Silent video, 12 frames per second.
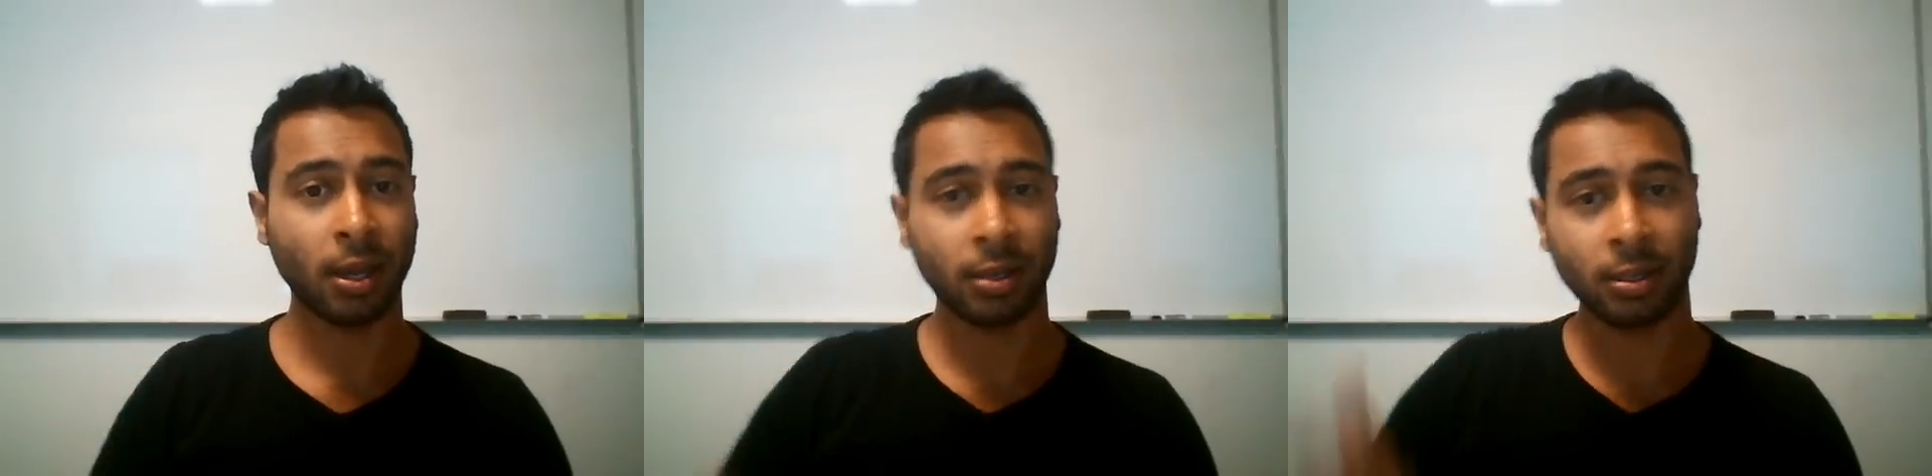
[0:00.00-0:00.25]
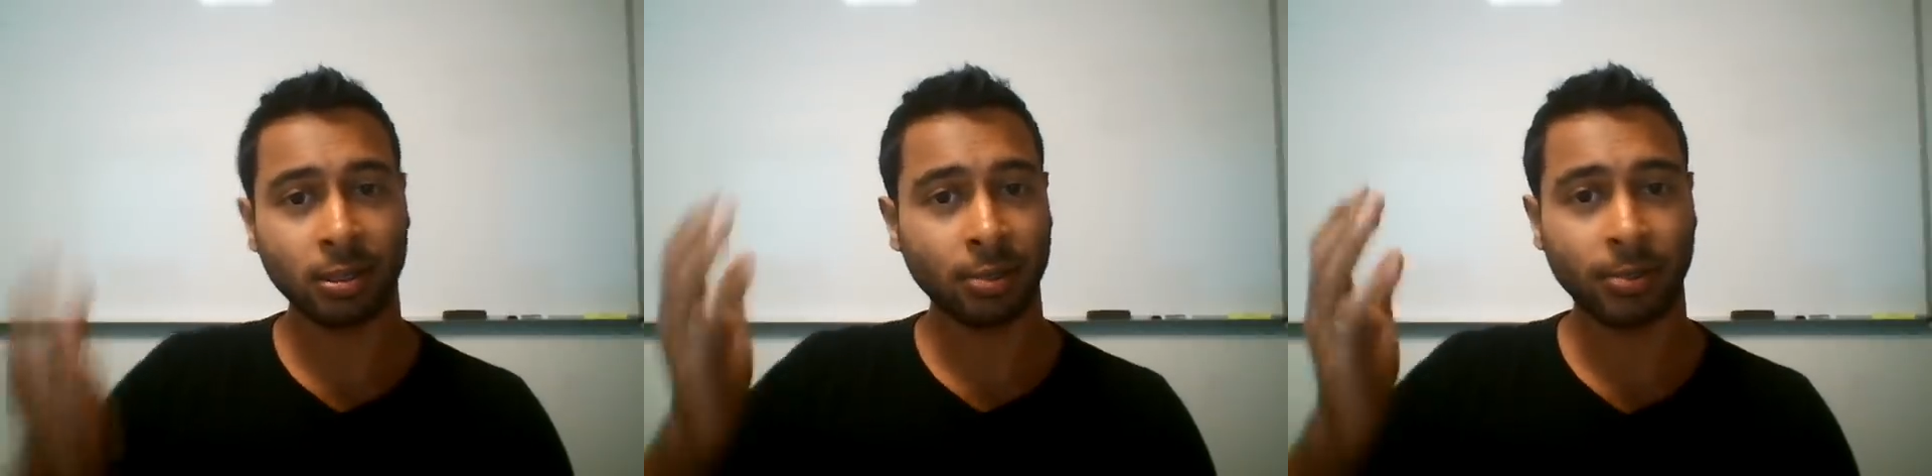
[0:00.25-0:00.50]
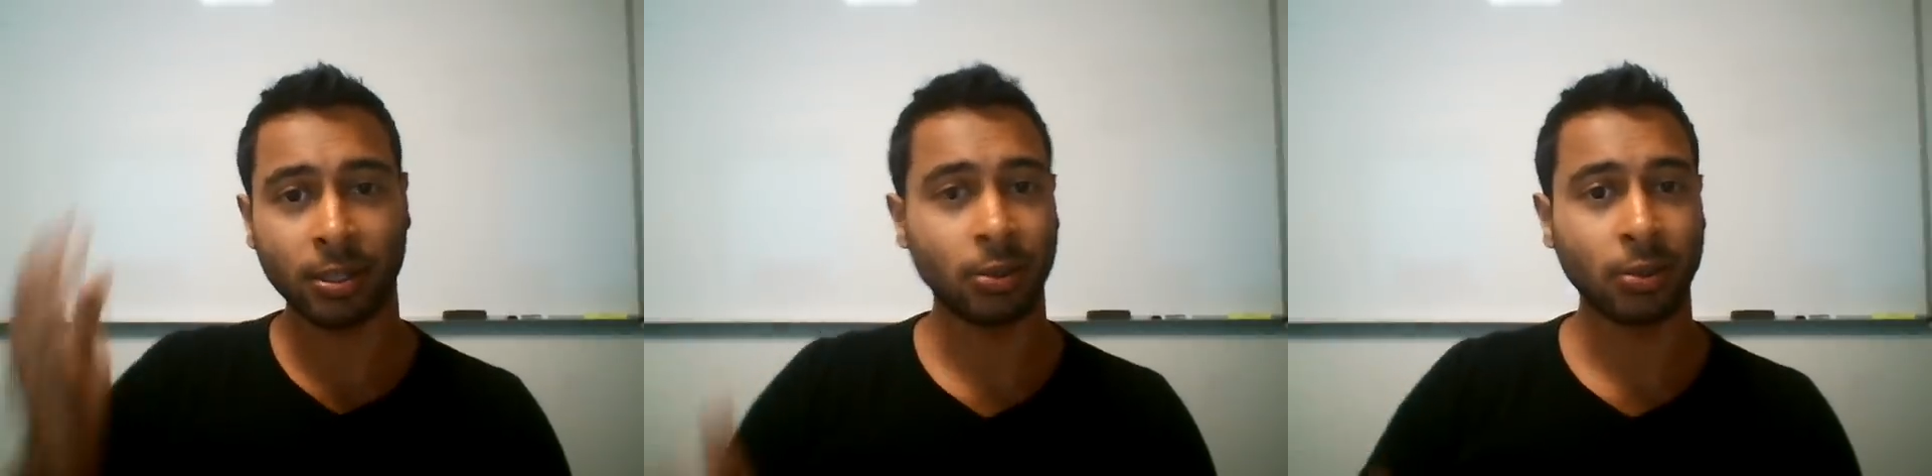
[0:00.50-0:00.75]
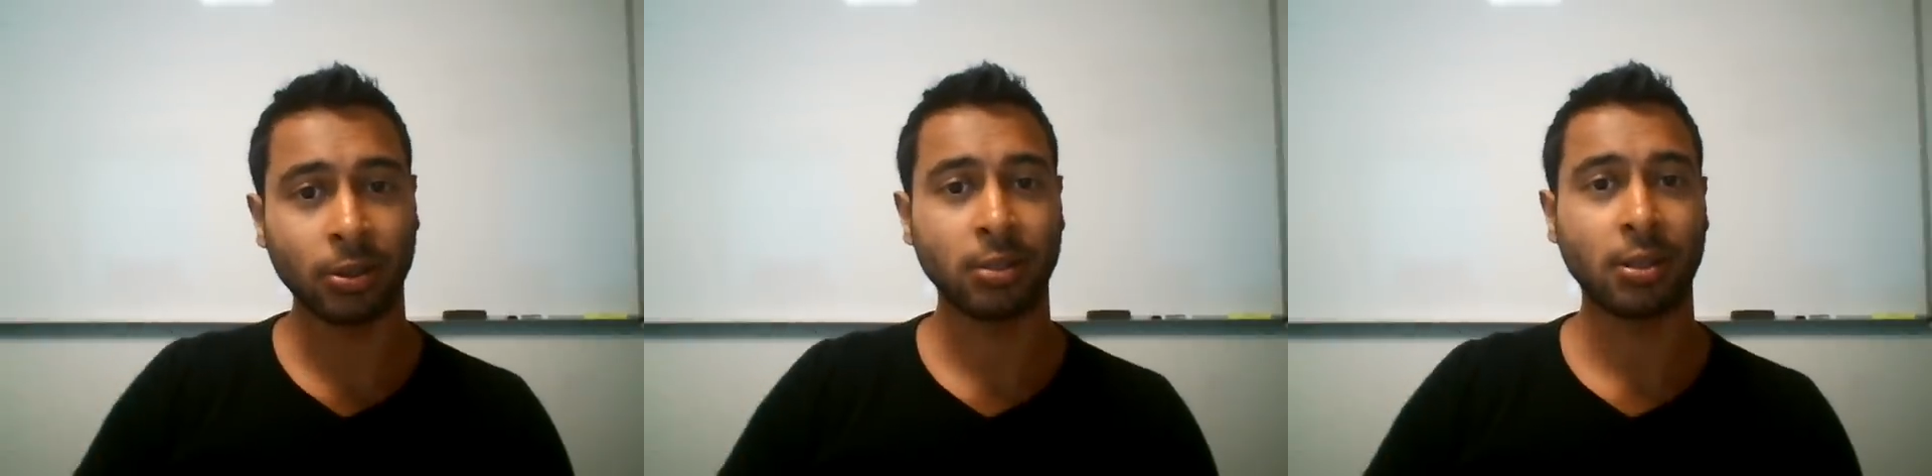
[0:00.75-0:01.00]
I need to be
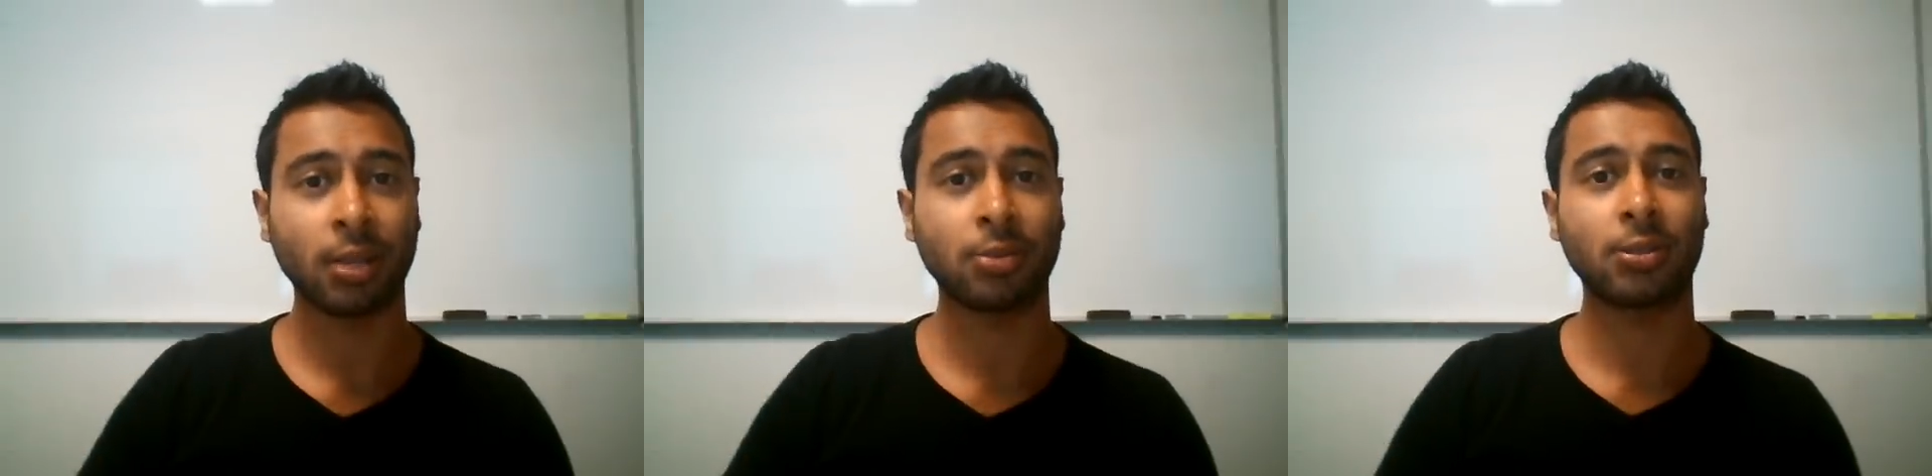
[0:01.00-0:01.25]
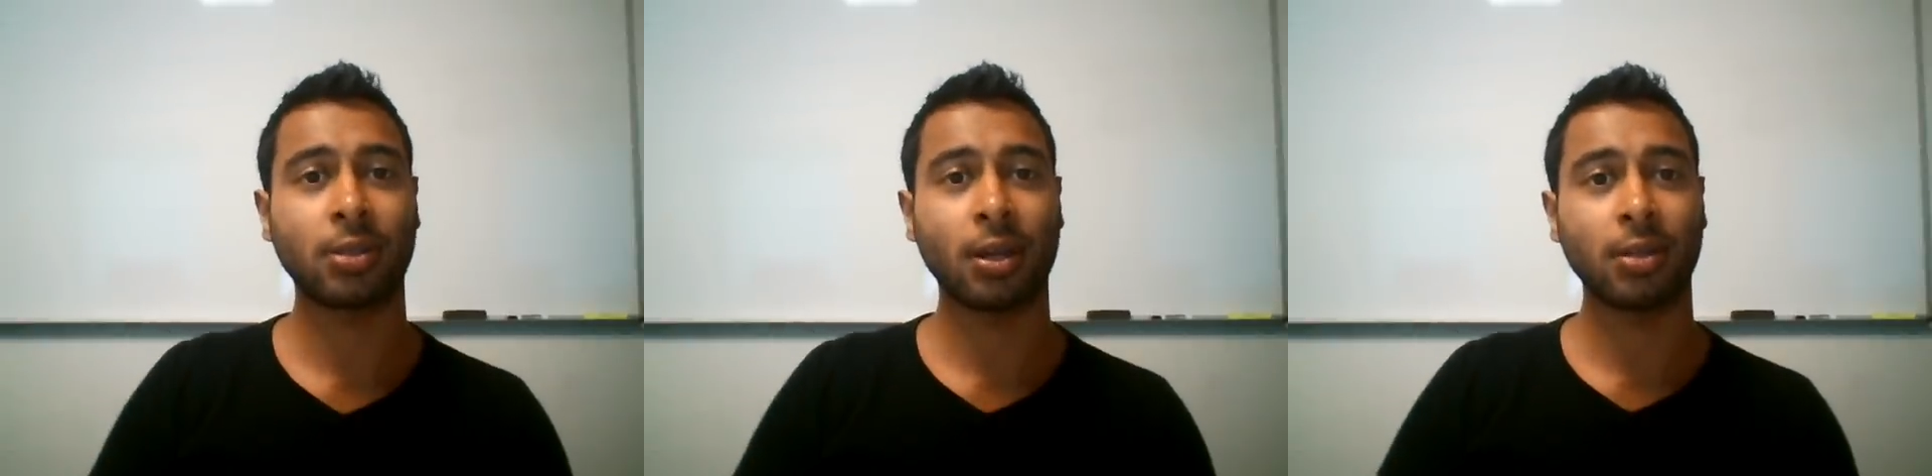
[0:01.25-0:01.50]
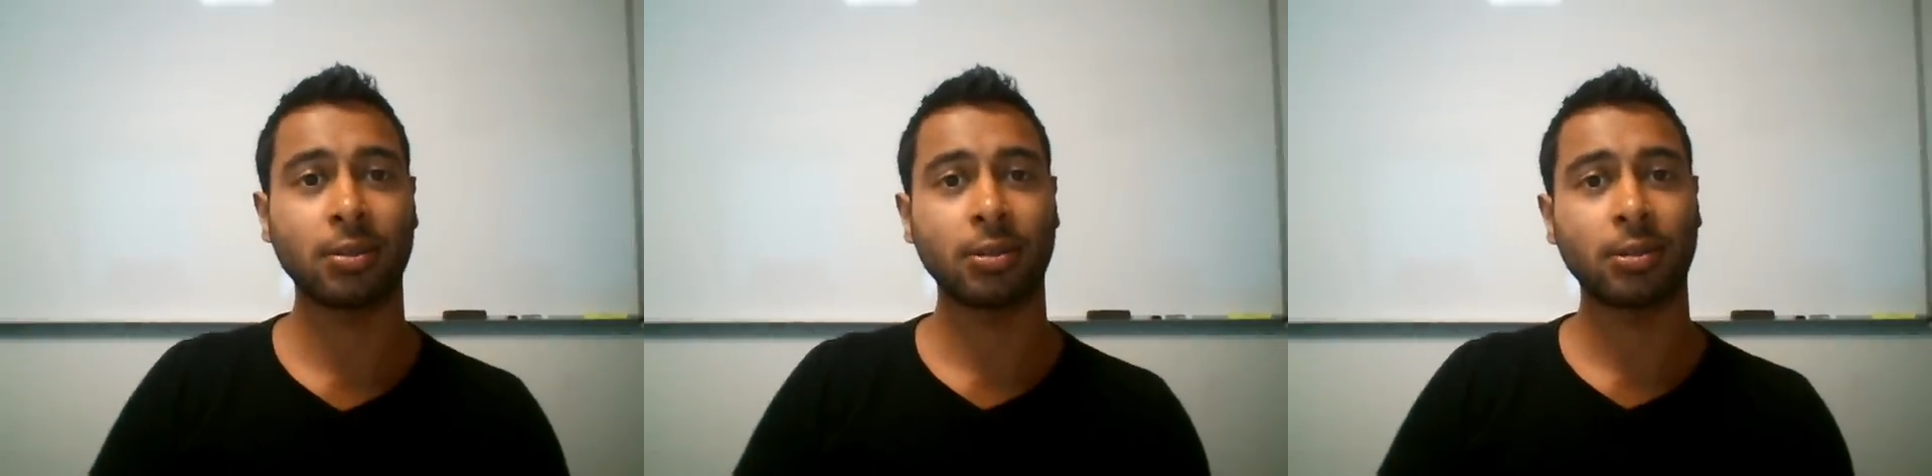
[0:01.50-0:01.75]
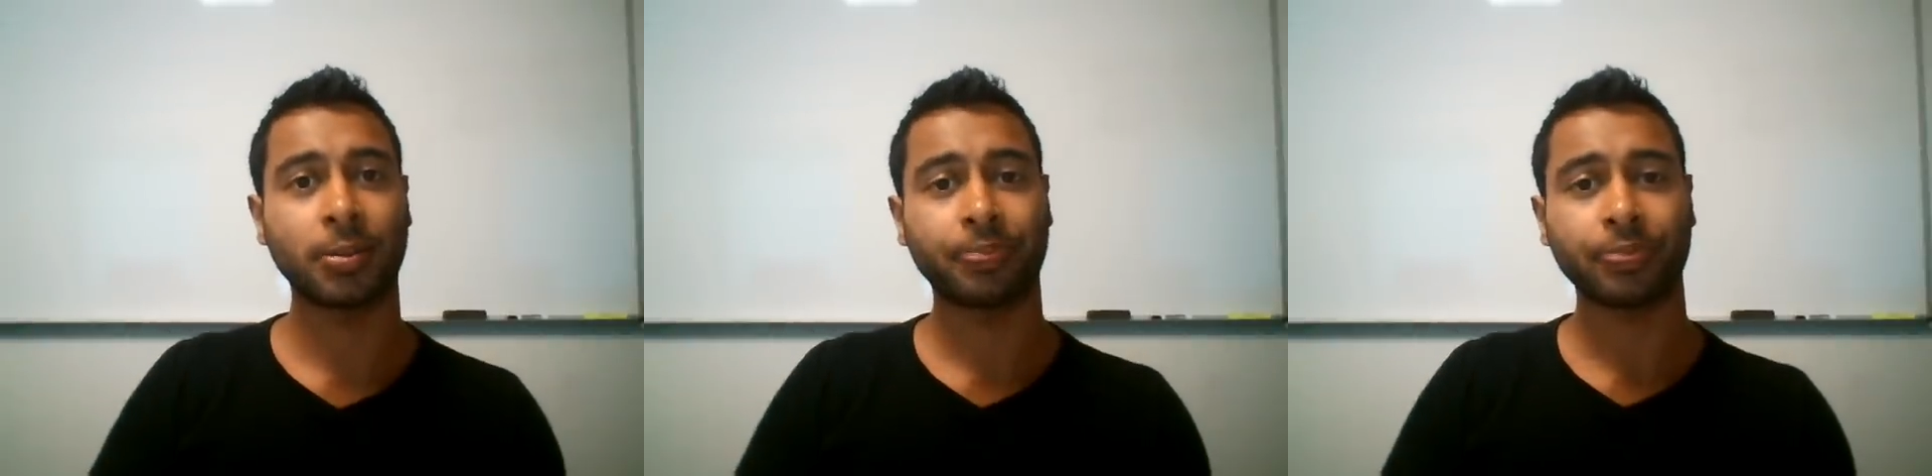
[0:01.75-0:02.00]
doing these
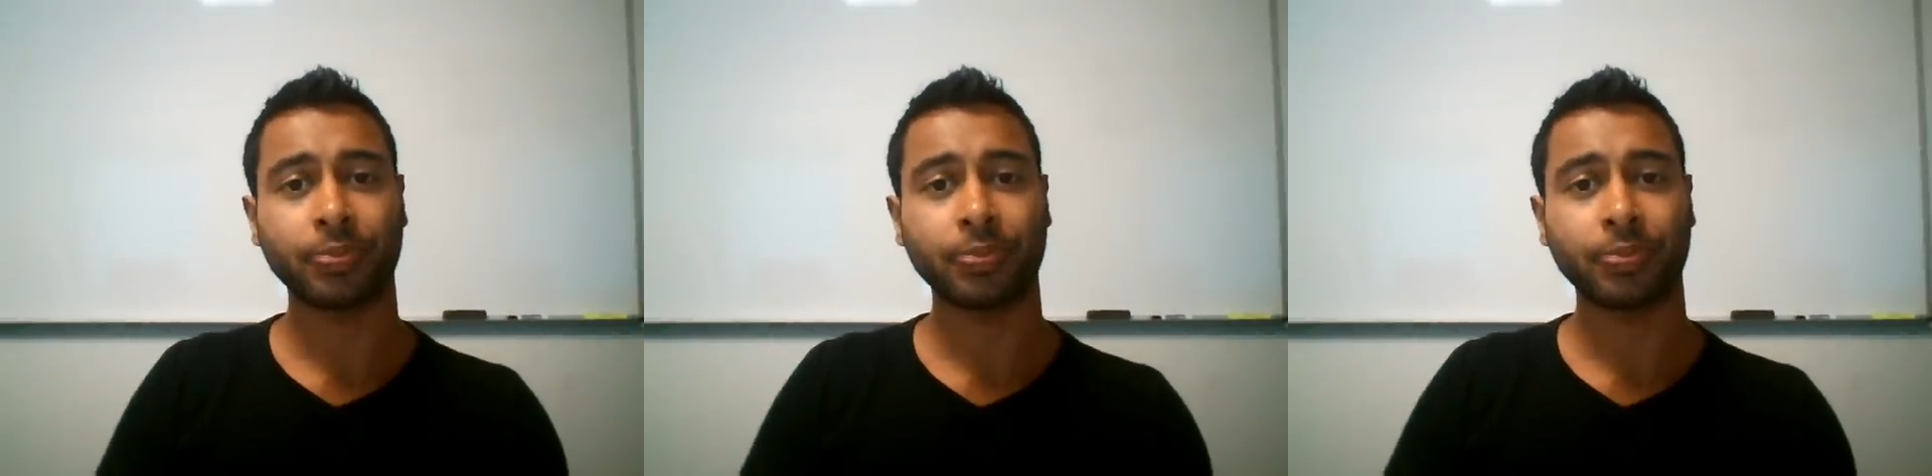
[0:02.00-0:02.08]
exercises.